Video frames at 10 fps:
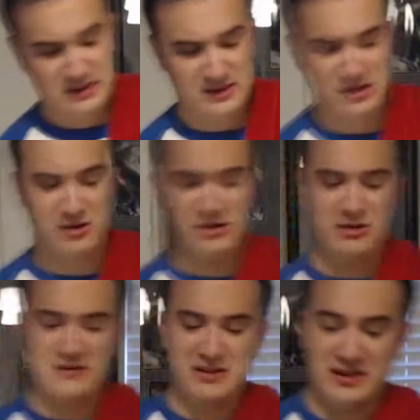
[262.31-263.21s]
So
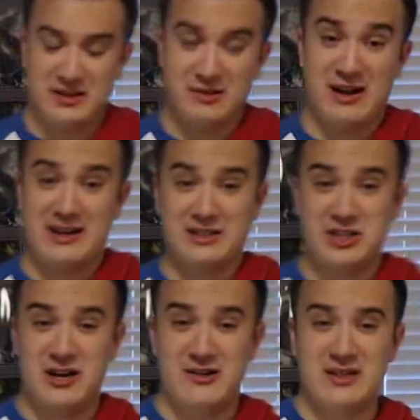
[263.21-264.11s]
you have to think you're adding
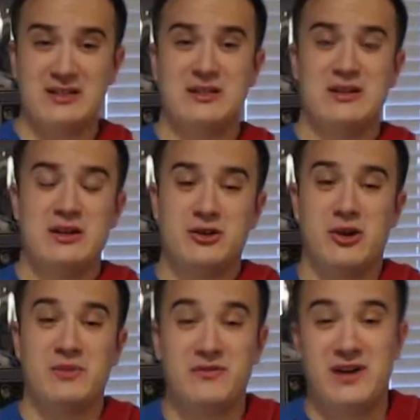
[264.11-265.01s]
cherries,
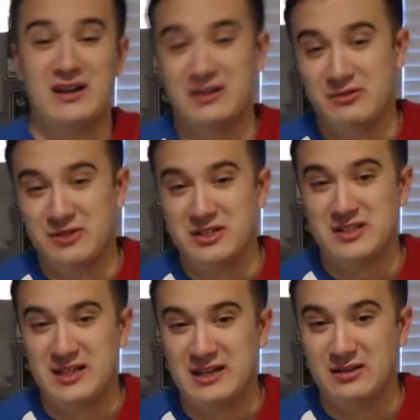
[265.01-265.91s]
creme de violet, which
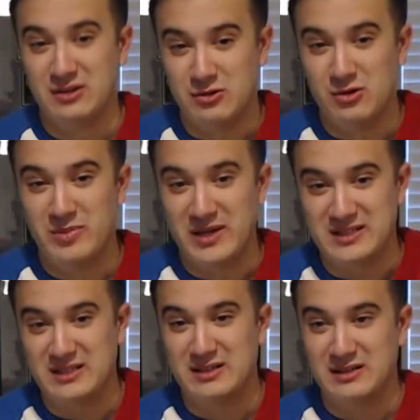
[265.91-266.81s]
is a liqueur
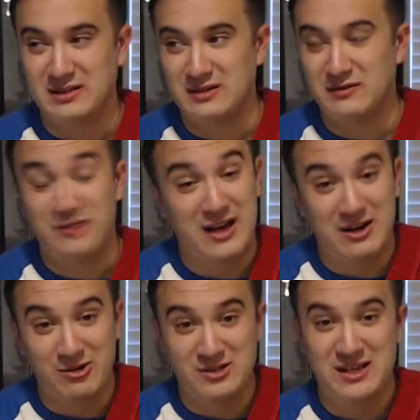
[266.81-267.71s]
based on
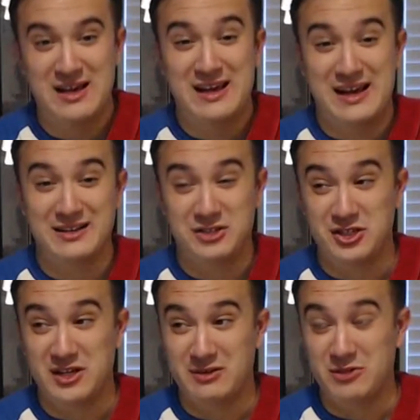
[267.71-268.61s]
flowers, and
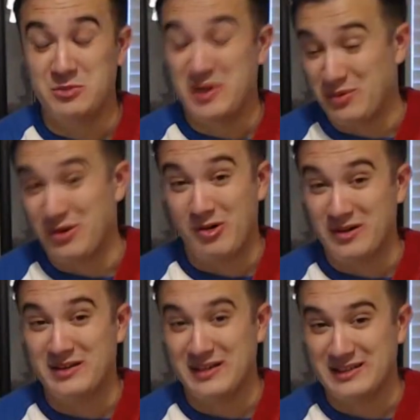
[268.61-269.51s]
gin, which people
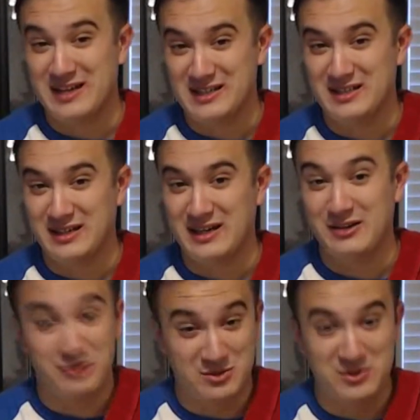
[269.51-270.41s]
already think tastes like a
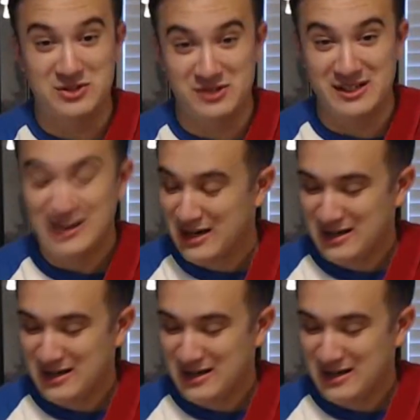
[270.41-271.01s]
Christmas tree.